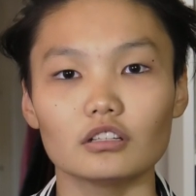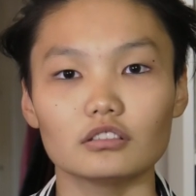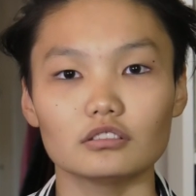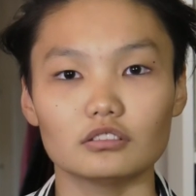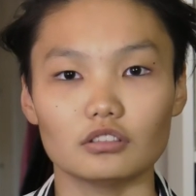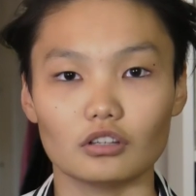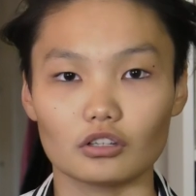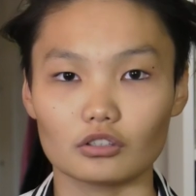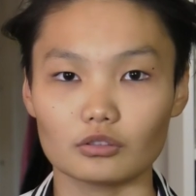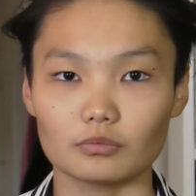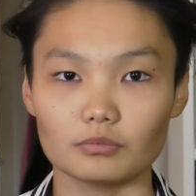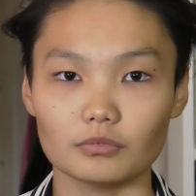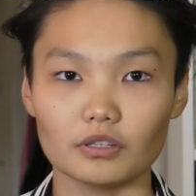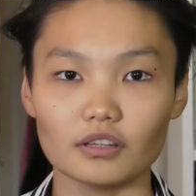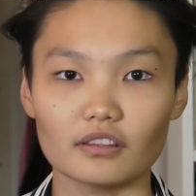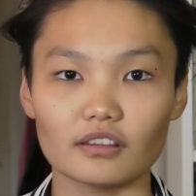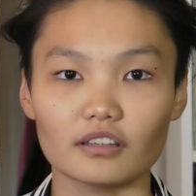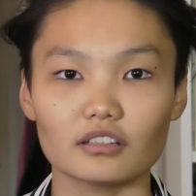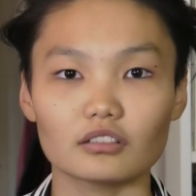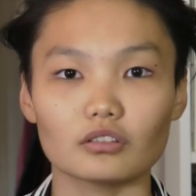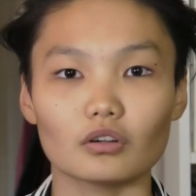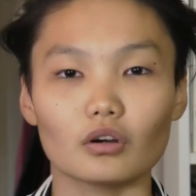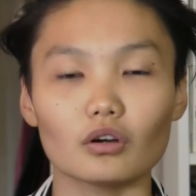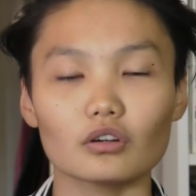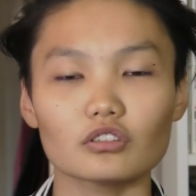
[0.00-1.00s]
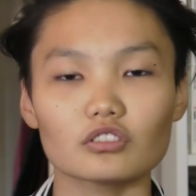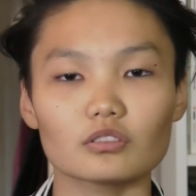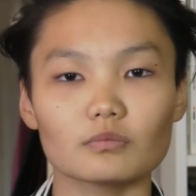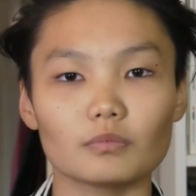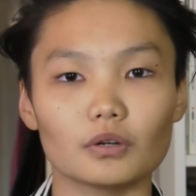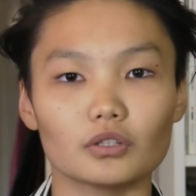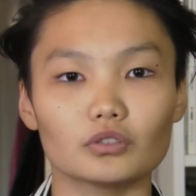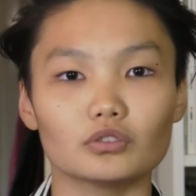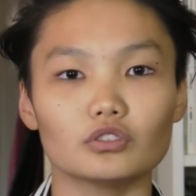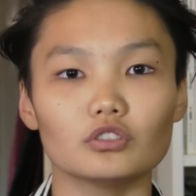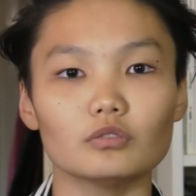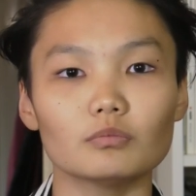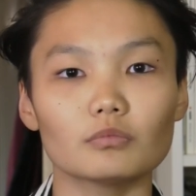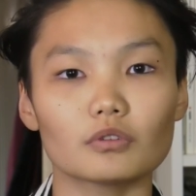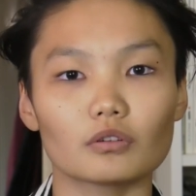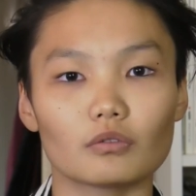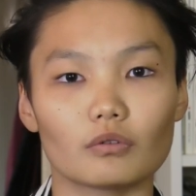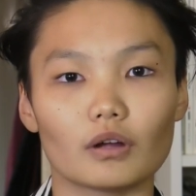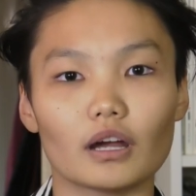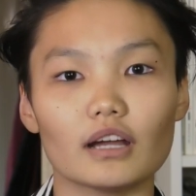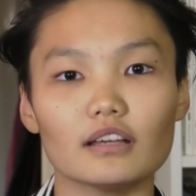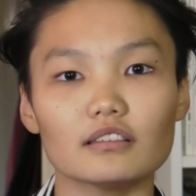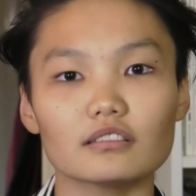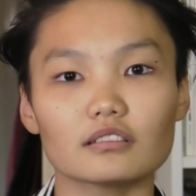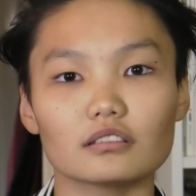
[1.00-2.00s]
document that talks about human
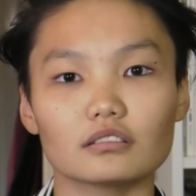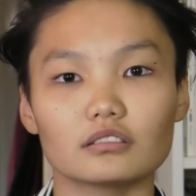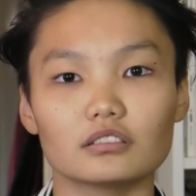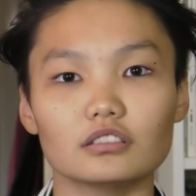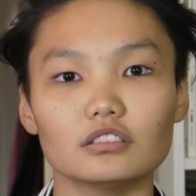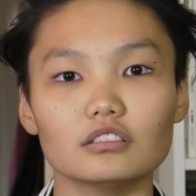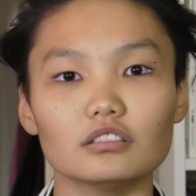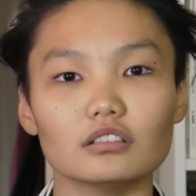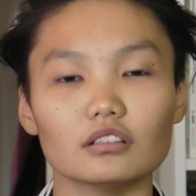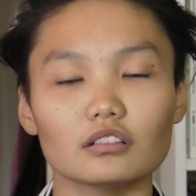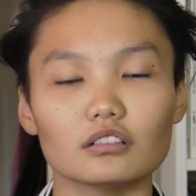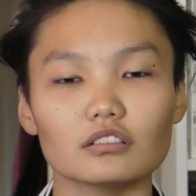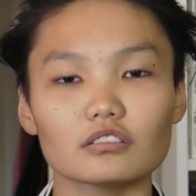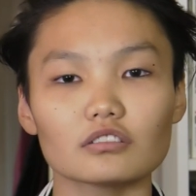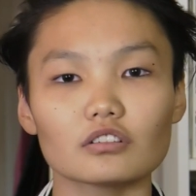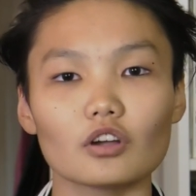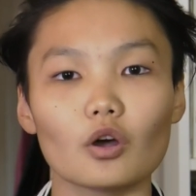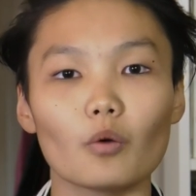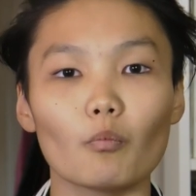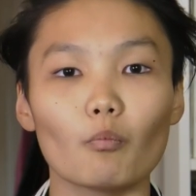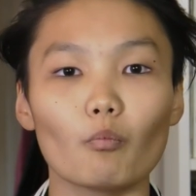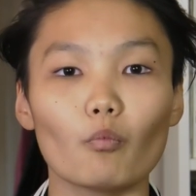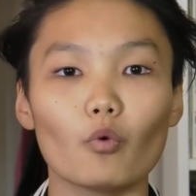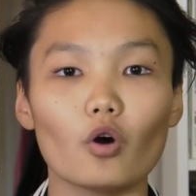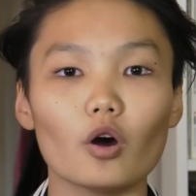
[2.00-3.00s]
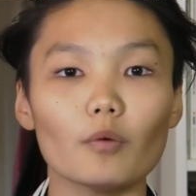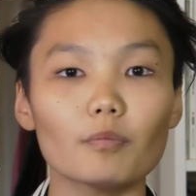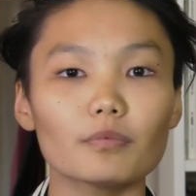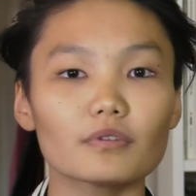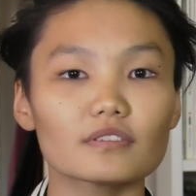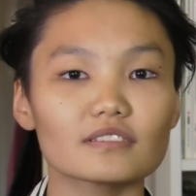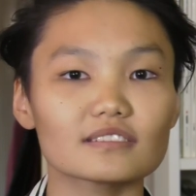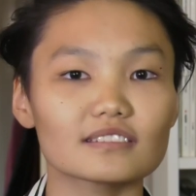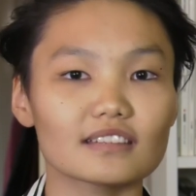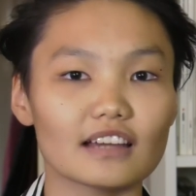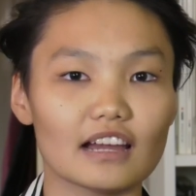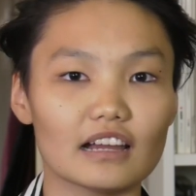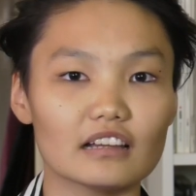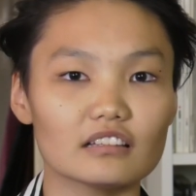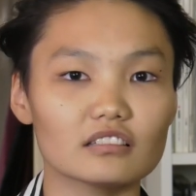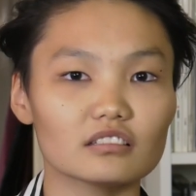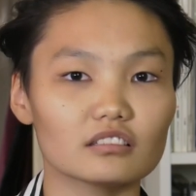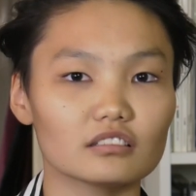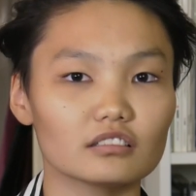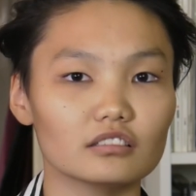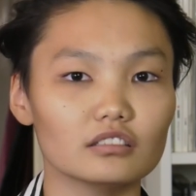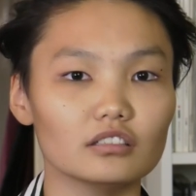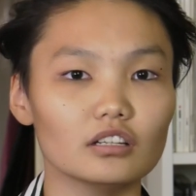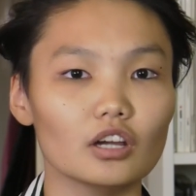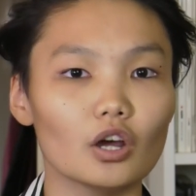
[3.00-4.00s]
rights and details more
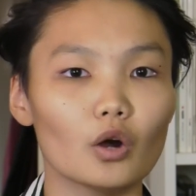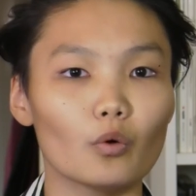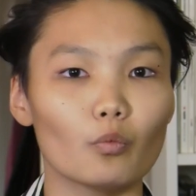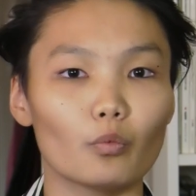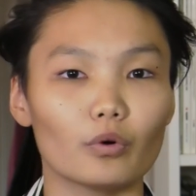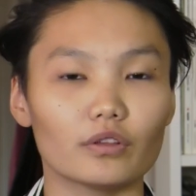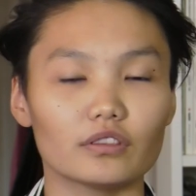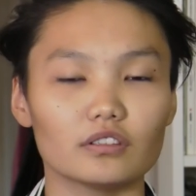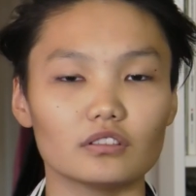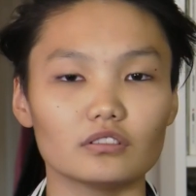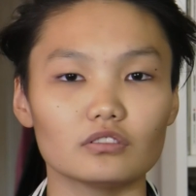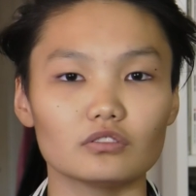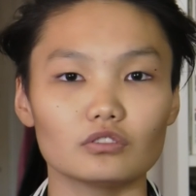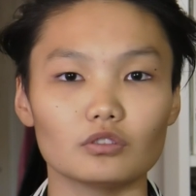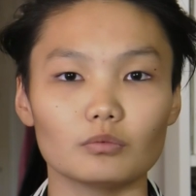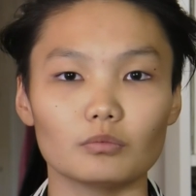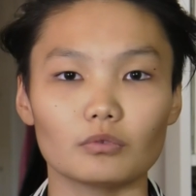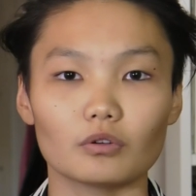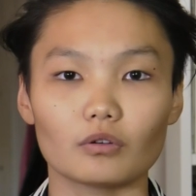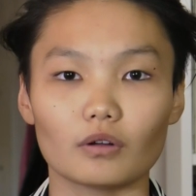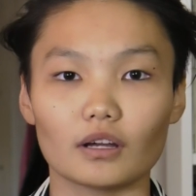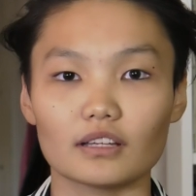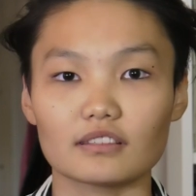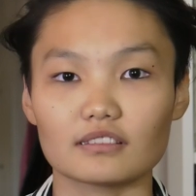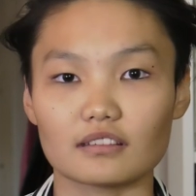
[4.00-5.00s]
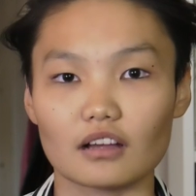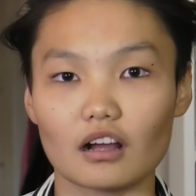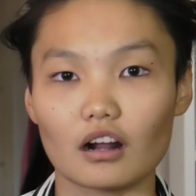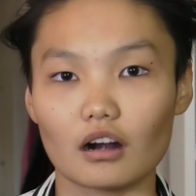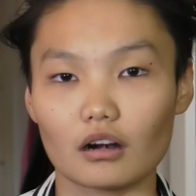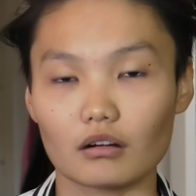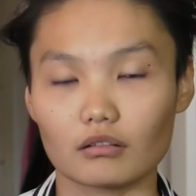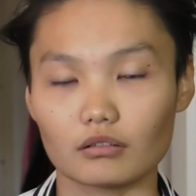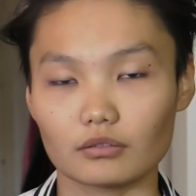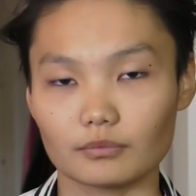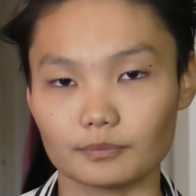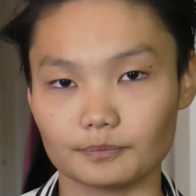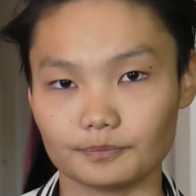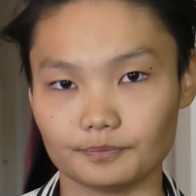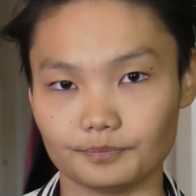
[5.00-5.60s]
precisely what these human rights are.